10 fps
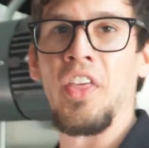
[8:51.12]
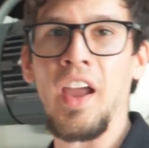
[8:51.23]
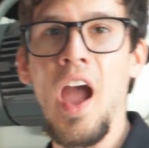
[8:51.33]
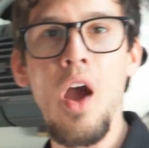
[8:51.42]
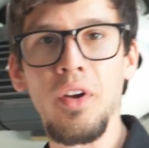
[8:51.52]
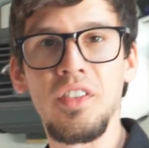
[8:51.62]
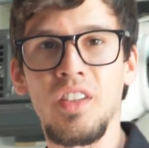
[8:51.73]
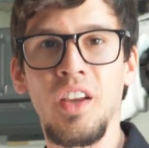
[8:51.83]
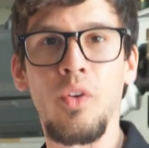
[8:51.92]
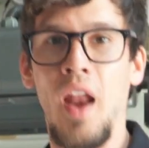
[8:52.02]
thing I always
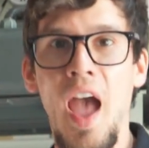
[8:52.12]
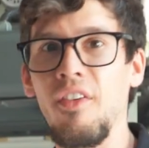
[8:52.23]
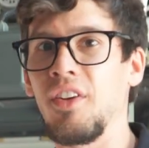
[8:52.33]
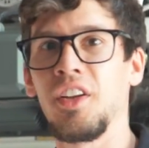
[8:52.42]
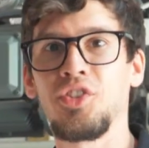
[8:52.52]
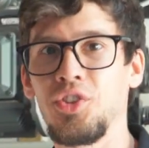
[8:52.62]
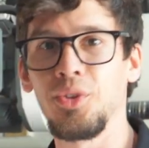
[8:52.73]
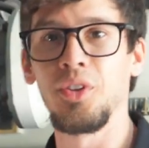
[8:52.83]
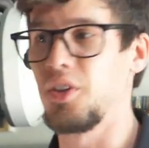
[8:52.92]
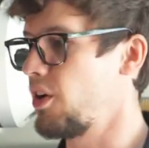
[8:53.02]
think when I have an
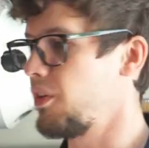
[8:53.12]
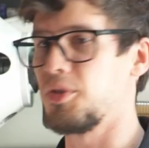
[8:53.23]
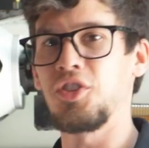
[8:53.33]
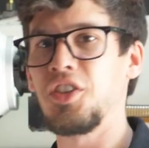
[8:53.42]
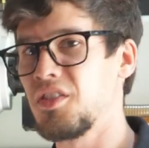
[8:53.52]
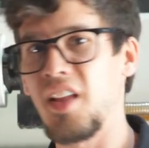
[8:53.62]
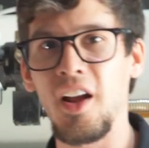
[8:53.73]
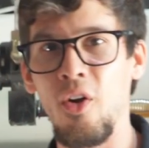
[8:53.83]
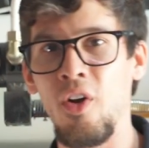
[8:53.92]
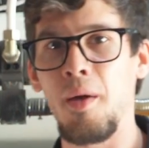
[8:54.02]
issue, you know, the machine's
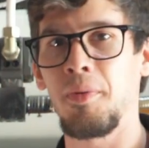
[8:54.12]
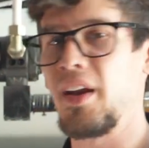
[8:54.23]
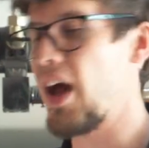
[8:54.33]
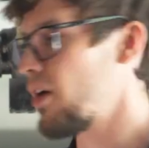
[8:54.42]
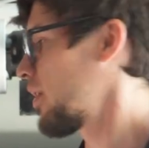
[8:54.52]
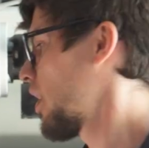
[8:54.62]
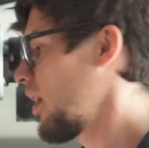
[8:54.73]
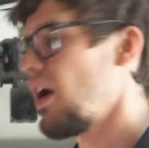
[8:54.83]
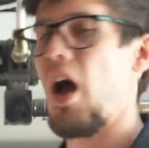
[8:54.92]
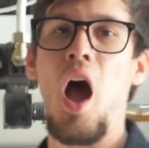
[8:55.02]
not going up and down,
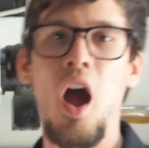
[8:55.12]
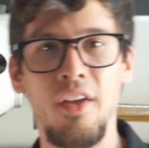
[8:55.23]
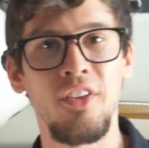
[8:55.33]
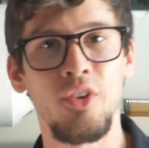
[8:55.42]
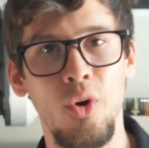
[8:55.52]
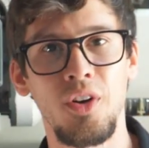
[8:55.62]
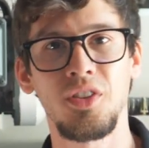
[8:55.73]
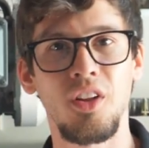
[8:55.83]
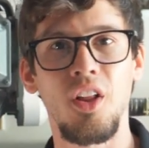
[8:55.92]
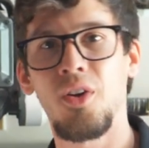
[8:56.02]
are the
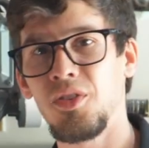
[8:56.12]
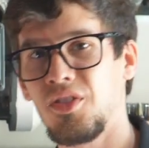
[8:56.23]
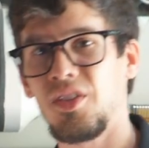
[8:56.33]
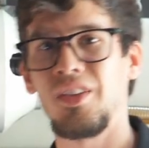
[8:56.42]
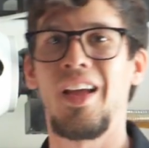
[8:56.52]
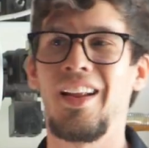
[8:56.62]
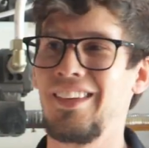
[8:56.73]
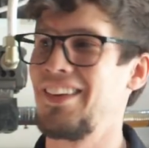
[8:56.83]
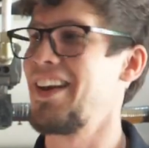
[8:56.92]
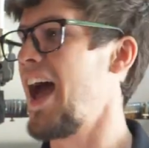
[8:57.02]
doors closed?
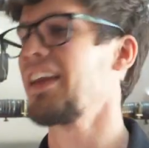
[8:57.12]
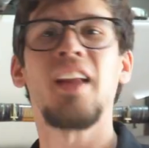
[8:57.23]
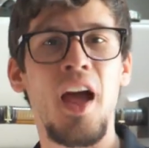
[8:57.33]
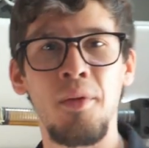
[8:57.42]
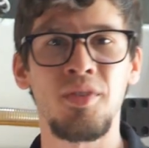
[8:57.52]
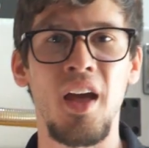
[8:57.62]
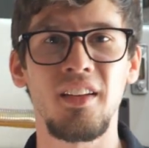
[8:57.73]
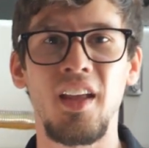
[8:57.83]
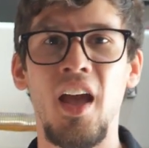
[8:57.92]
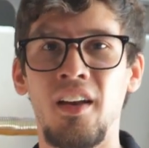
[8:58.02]
Nine times out
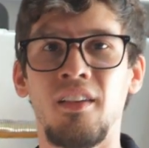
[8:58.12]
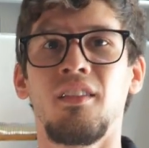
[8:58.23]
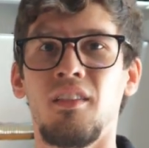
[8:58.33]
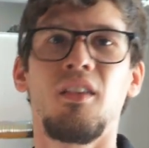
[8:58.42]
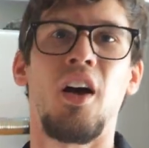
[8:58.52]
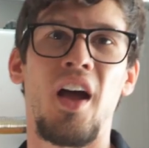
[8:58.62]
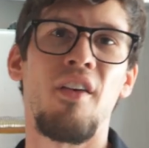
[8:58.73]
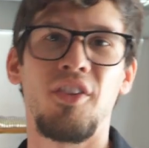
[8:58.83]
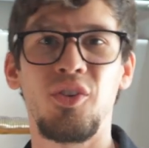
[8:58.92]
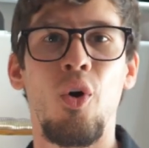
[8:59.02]
of ten, I
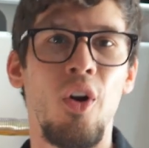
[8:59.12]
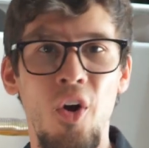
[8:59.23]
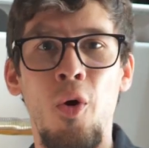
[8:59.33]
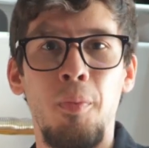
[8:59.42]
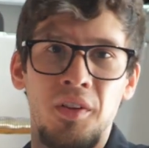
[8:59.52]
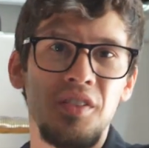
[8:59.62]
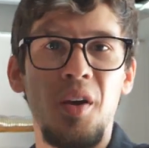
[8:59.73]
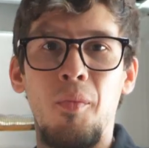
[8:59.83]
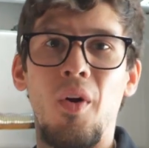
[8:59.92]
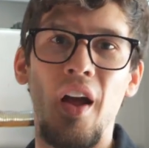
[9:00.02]
have a door open
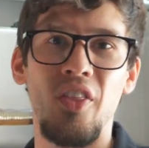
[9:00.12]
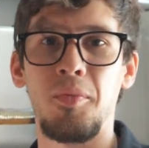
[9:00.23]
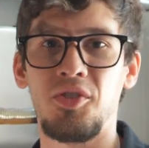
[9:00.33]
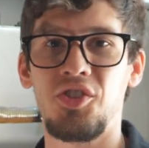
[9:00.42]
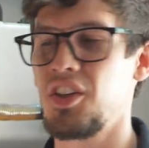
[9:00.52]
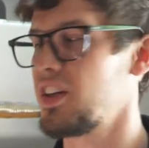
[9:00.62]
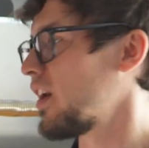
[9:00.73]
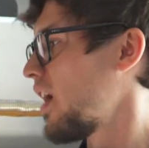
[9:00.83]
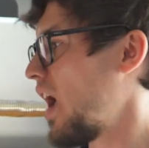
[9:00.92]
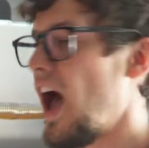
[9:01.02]
somewhere on the machine,
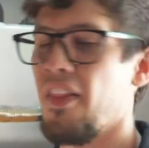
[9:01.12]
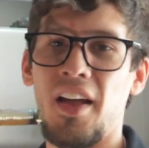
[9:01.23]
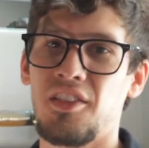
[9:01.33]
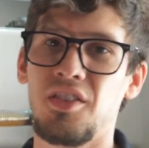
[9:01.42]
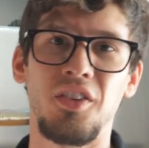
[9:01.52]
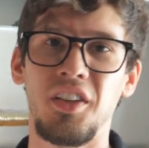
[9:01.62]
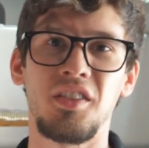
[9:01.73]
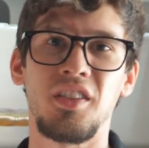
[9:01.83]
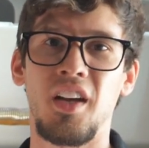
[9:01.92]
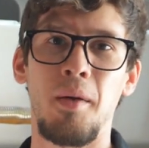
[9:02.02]
and that's the
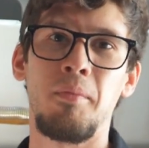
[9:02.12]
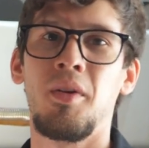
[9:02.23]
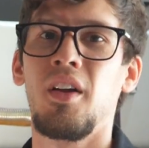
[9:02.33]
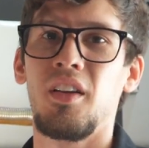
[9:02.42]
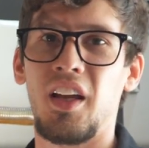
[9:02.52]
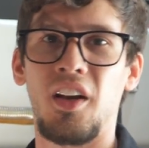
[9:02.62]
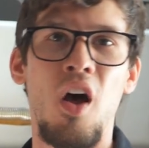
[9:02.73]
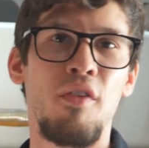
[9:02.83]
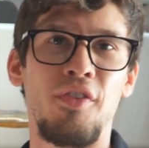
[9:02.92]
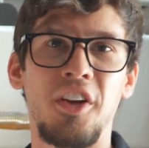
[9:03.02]
reason I'm getting
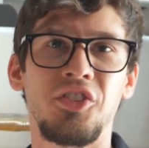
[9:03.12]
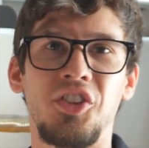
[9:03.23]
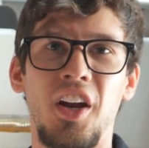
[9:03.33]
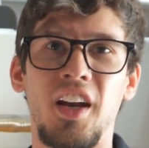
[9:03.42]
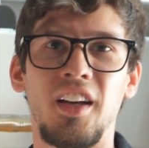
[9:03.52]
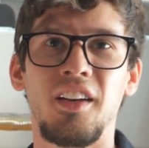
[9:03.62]
all frustrated